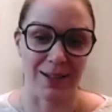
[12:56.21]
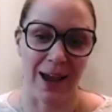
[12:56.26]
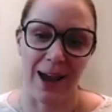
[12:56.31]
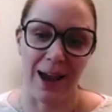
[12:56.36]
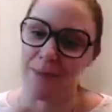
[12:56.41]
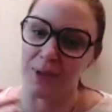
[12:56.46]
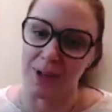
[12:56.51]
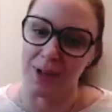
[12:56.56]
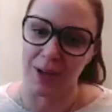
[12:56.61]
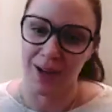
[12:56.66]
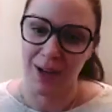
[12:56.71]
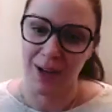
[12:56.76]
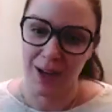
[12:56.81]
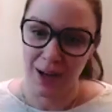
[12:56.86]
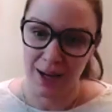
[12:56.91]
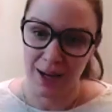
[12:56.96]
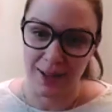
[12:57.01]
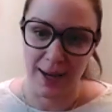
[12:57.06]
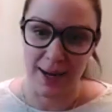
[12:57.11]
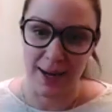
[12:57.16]
the time that
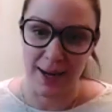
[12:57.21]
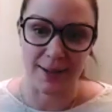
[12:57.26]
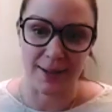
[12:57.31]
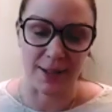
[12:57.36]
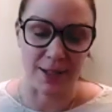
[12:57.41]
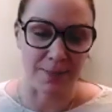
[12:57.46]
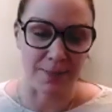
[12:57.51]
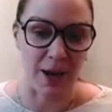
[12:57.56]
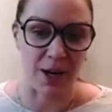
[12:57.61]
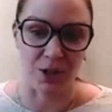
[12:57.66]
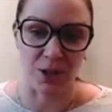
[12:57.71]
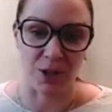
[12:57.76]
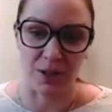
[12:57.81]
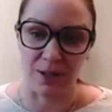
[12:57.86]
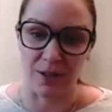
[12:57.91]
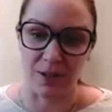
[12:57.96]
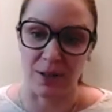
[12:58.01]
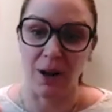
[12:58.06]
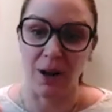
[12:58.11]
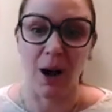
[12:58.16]
it takes these
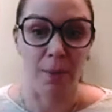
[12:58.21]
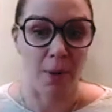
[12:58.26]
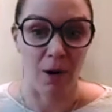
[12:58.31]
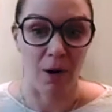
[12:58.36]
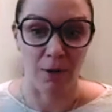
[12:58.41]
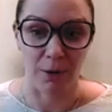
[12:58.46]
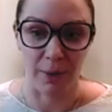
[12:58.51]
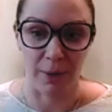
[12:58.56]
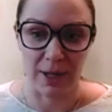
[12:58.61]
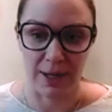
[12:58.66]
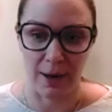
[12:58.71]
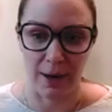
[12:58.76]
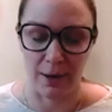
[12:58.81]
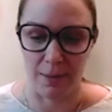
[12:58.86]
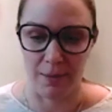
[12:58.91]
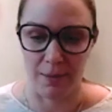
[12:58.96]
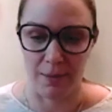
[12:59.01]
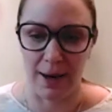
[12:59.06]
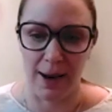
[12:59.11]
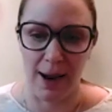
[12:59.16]
patients to come all the way down
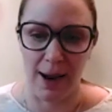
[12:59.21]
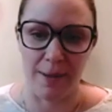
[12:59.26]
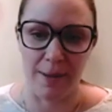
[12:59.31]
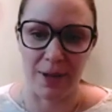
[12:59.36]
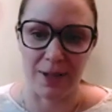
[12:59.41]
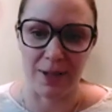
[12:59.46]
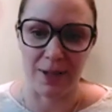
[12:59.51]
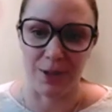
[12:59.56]
to Miami.